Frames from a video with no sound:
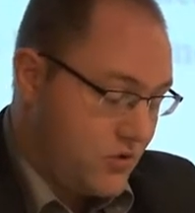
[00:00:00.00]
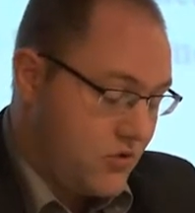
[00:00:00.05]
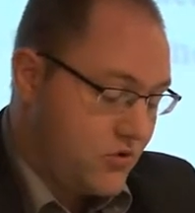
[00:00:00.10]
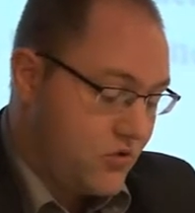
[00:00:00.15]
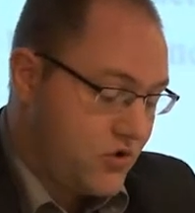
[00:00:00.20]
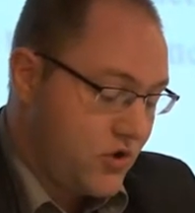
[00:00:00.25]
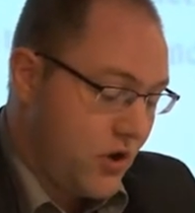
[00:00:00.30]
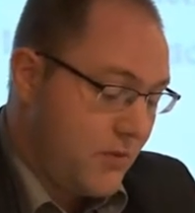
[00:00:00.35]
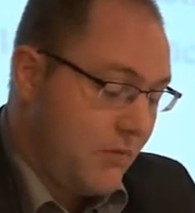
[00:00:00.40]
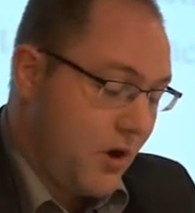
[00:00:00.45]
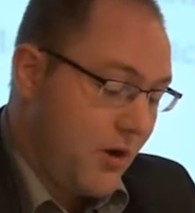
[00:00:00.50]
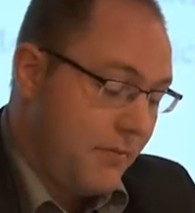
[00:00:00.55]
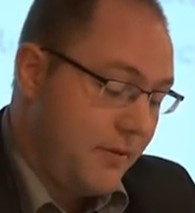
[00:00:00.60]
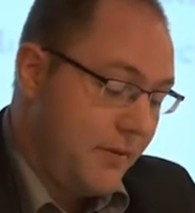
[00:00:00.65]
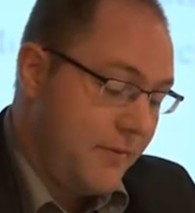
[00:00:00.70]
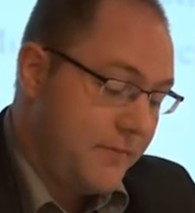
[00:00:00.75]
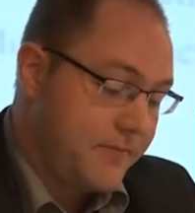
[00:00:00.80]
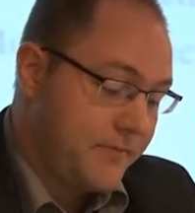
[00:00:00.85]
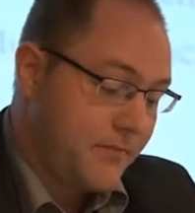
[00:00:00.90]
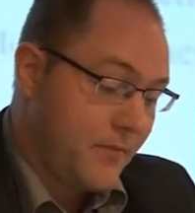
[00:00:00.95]
To sum
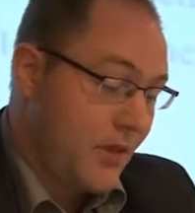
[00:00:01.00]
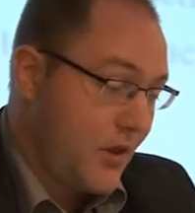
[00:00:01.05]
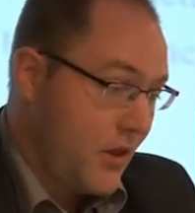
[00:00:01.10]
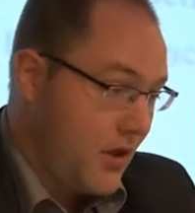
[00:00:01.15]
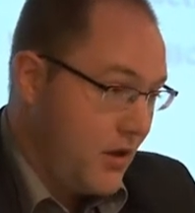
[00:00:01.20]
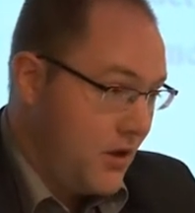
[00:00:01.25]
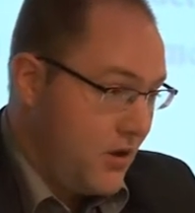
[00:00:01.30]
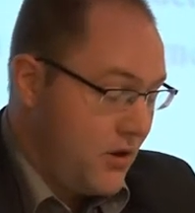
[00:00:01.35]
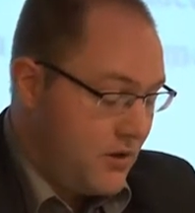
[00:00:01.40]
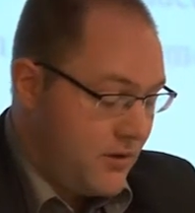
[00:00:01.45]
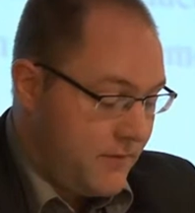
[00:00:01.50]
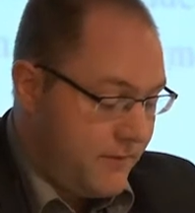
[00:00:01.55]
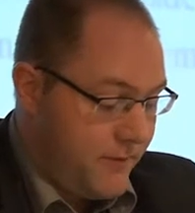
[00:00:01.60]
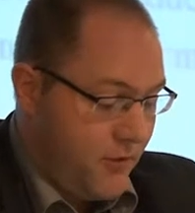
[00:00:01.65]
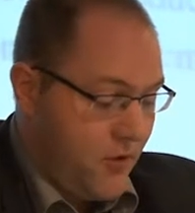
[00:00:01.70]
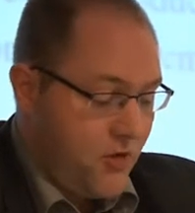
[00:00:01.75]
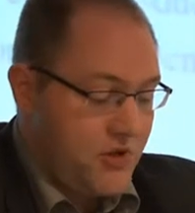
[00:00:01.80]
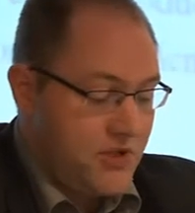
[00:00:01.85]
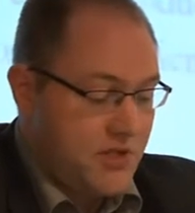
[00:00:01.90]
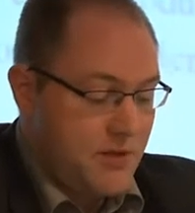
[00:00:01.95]
up, the
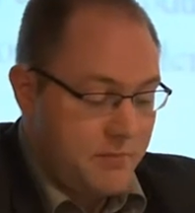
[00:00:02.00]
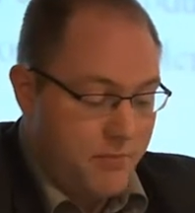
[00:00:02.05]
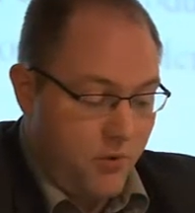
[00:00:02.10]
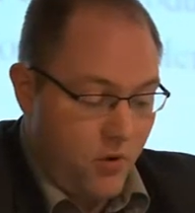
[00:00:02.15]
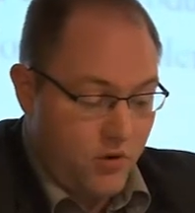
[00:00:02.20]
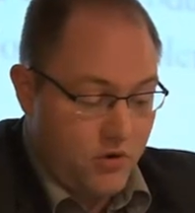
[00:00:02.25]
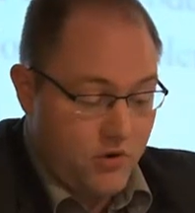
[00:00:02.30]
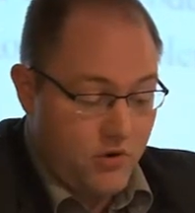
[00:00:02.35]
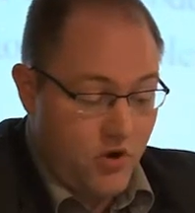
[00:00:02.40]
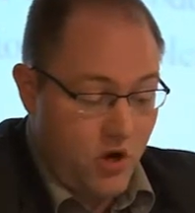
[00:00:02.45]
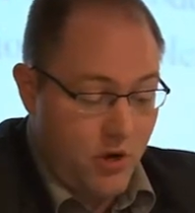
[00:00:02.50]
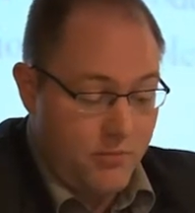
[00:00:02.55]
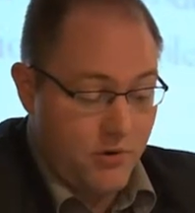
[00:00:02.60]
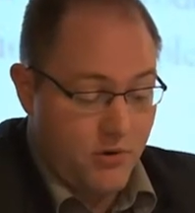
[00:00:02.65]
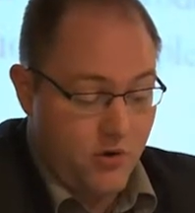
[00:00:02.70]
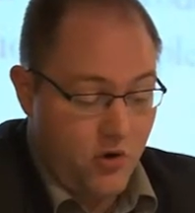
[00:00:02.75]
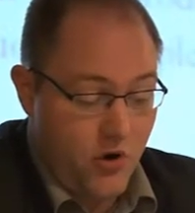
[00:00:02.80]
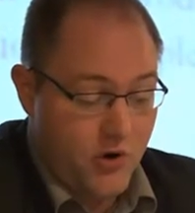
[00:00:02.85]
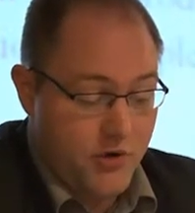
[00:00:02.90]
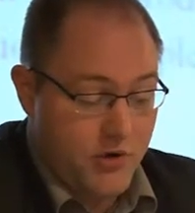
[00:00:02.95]
first important copper
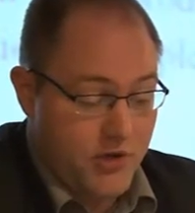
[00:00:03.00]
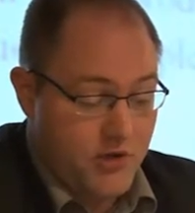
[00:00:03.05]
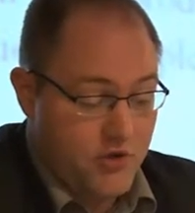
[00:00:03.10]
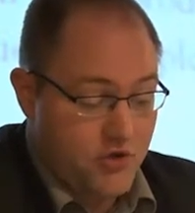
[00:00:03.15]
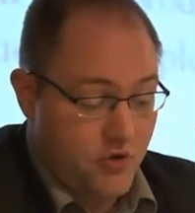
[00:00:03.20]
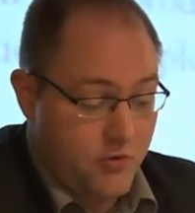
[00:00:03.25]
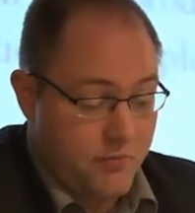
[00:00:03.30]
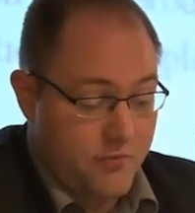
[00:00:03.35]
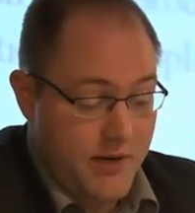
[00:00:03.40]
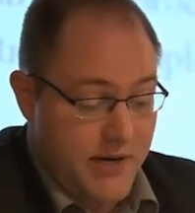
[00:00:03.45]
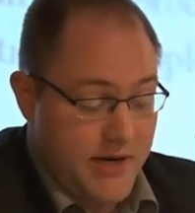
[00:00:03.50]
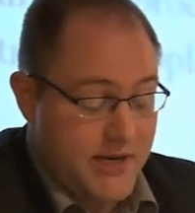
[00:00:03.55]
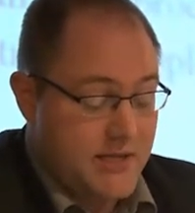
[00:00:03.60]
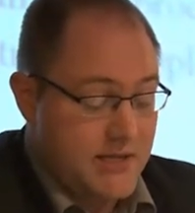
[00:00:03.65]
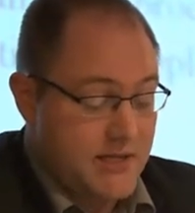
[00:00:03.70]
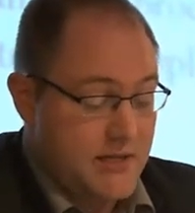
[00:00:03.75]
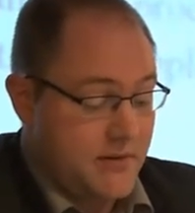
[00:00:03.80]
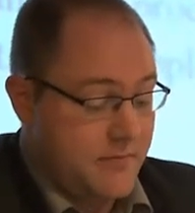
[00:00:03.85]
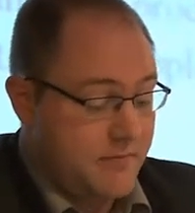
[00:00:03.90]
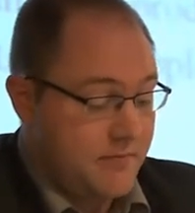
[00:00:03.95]
coinage took
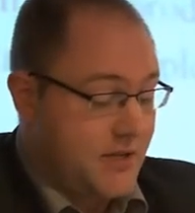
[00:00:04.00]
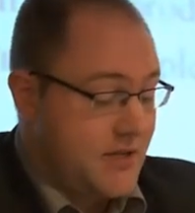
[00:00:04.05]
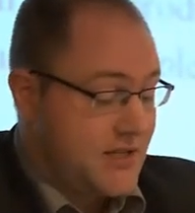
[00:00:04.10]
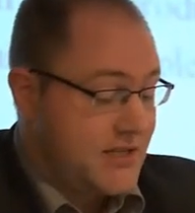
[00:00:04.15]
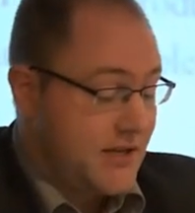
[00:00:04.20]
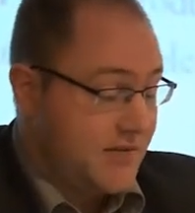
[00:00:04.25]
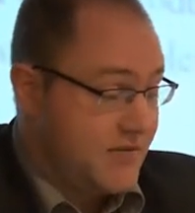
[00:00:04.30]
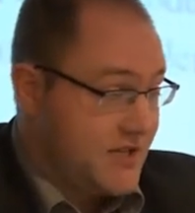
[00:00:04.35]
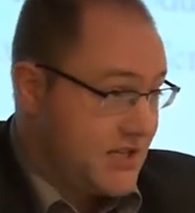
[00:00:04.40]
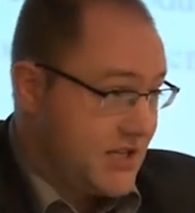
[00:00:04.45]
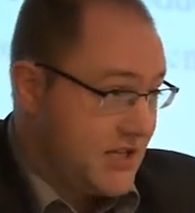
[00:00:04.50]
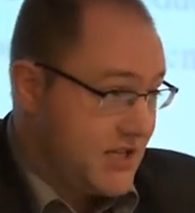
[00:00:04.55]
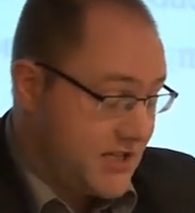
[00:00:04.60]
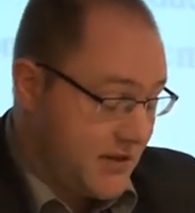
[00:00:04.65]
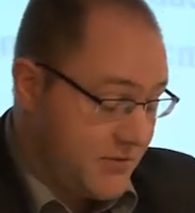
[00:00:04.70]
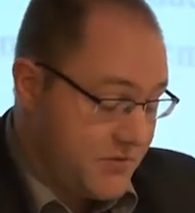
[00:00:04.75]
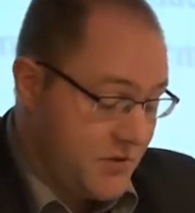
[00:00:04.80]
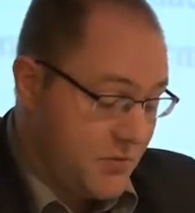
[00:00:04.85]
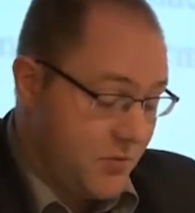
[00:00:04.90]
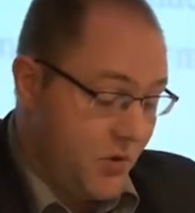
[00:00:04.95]
place
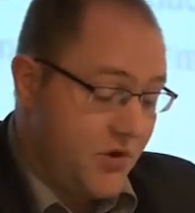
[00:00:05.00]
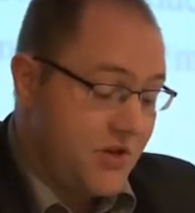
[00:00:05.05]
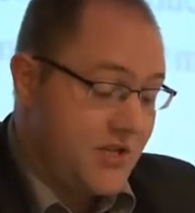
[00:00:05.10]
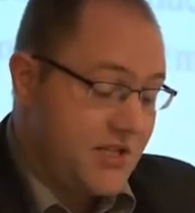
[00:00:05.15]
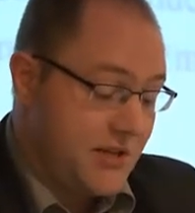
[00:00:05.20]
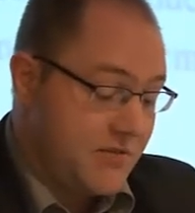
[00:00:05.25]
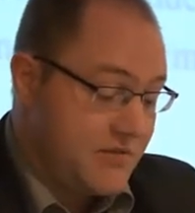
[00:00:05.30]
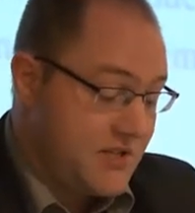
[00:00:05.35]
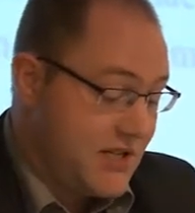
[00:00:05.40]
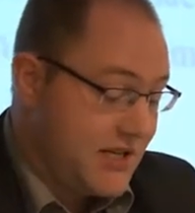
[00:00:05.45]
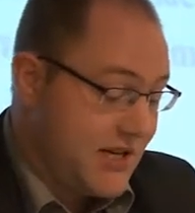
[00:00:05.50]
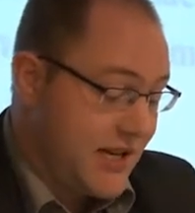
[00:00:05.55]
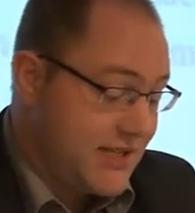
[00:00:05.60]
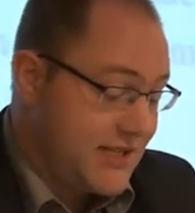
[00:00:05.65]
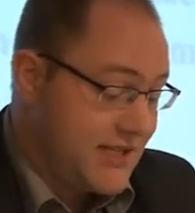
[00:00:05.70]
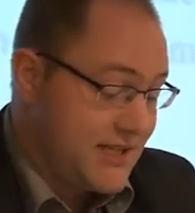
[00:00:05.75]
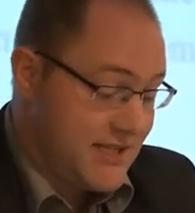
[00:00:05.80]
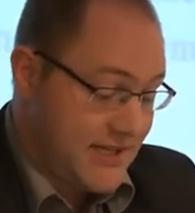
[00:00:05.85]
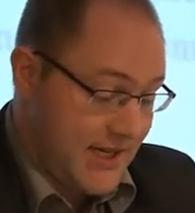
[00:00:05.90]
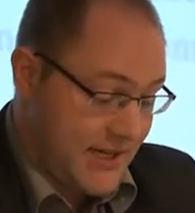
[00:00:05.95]

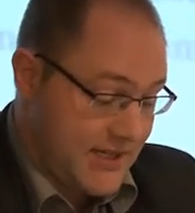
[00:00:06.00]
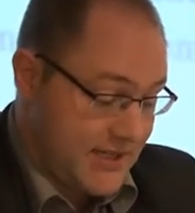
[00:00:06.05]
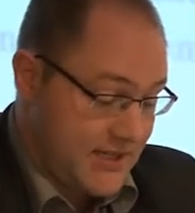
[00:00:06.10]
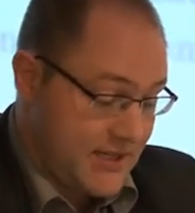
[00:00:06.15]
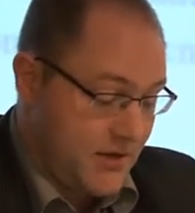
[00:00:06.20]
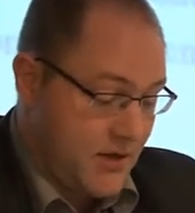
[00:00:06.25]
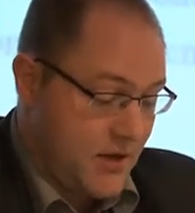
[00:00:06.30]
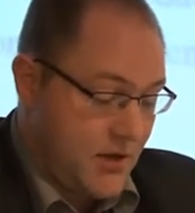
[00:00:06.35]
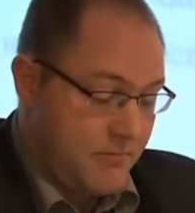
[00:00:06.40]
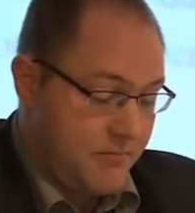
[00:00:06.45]
1771-1786,